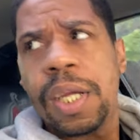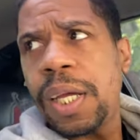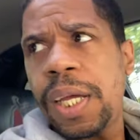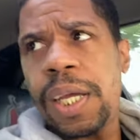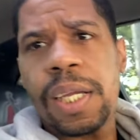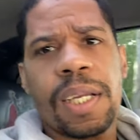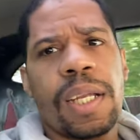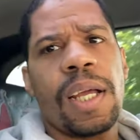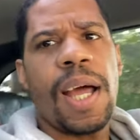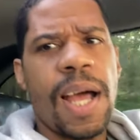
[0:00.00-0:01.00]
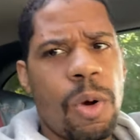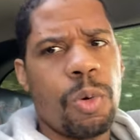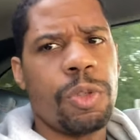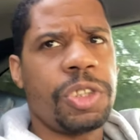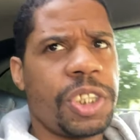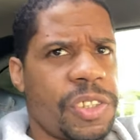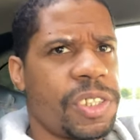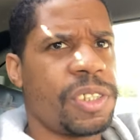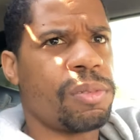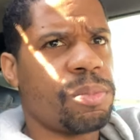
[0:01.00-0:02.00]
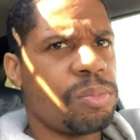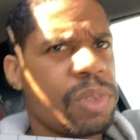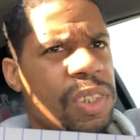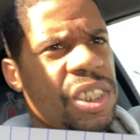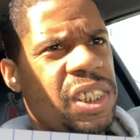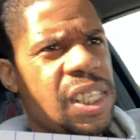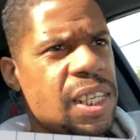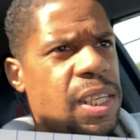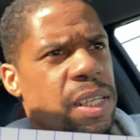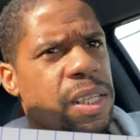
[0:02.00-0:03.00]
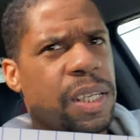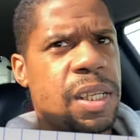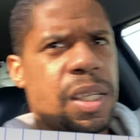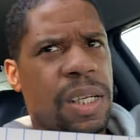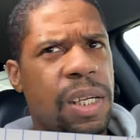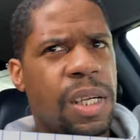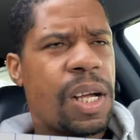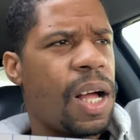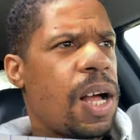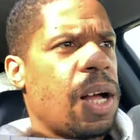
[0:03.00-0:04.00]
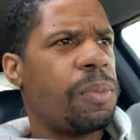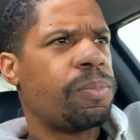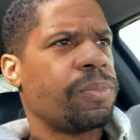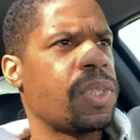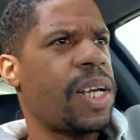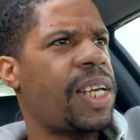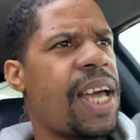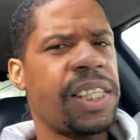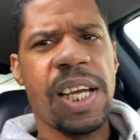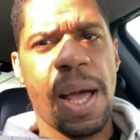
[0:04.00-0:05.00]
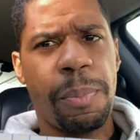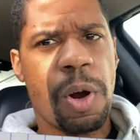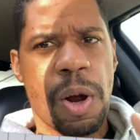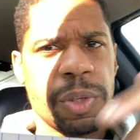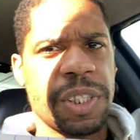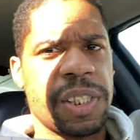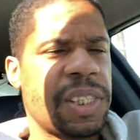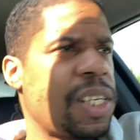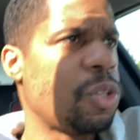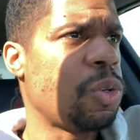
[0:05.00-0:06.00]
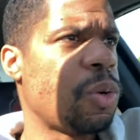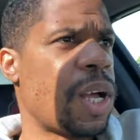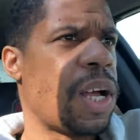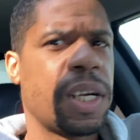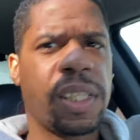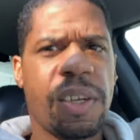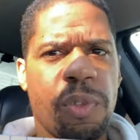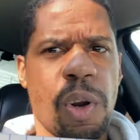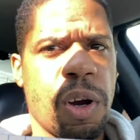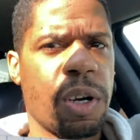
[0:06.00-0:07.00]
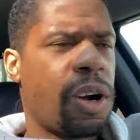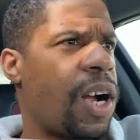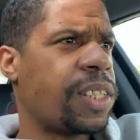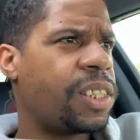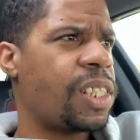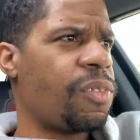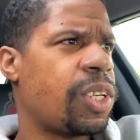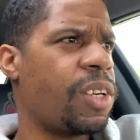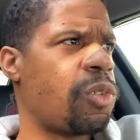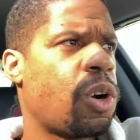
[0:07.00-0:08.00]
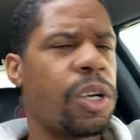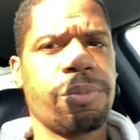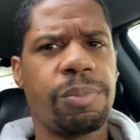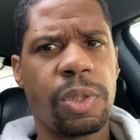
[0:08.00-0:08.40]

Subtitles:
and I will just send a cash app, or I will just send you a gift card, or I'll just give a gift card,